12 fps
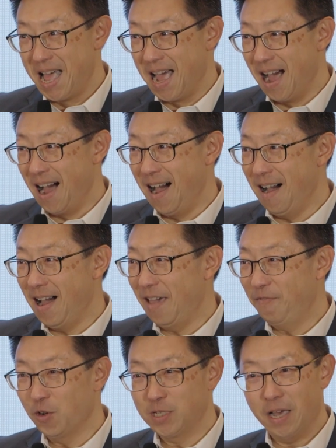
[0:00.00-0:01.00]

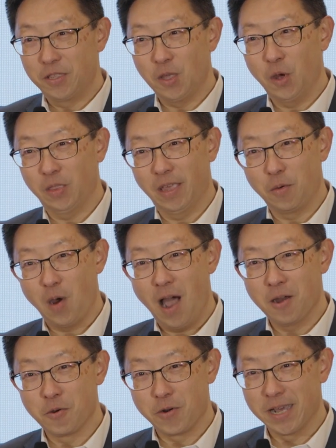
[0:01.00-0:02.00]
At first, I thought they were
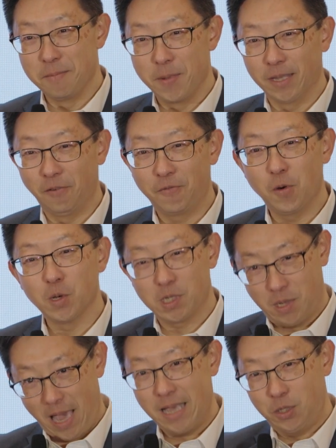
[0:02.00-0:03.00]
hungry. But of
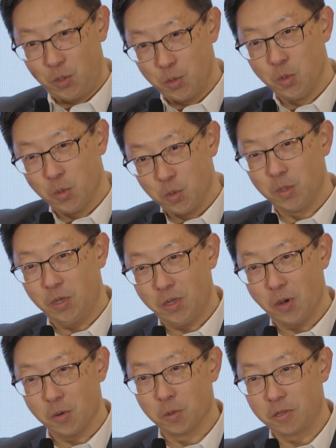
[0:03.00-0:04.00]
course, as
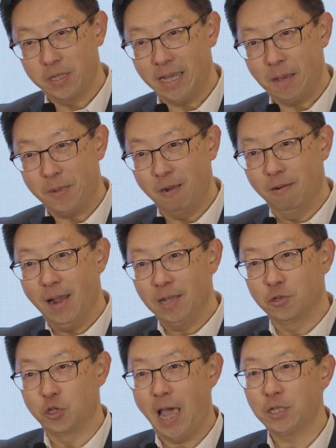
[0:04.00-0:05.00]
you think about
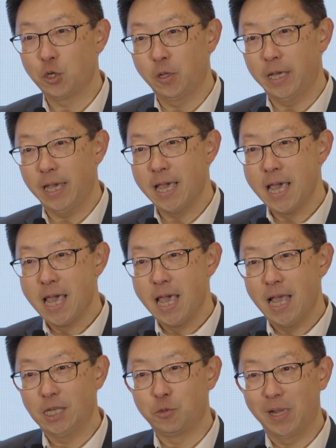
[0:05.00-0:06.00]
lunch, actually,
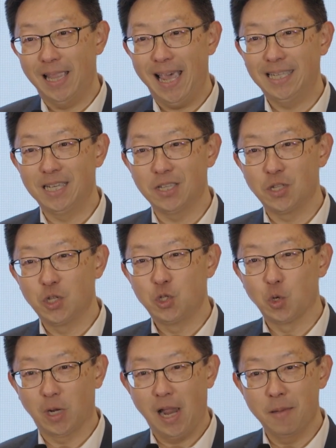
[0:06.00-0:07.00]
it's related
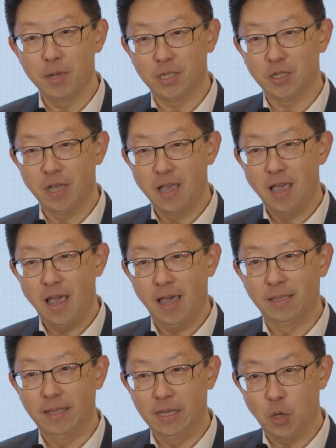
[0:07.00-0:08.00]
to climate
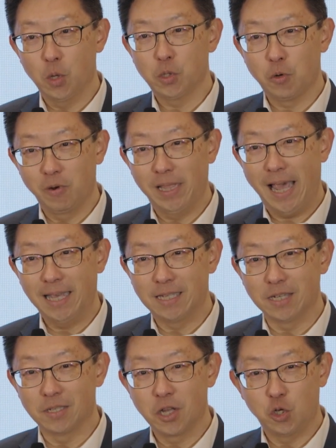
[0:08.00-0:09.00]
and it's also
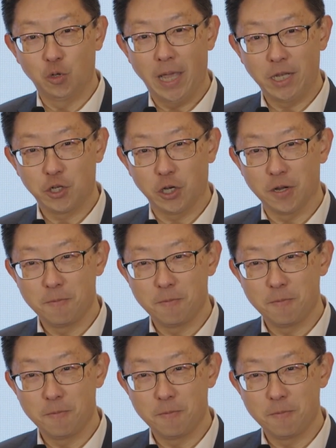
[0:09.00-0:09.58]
related to nature.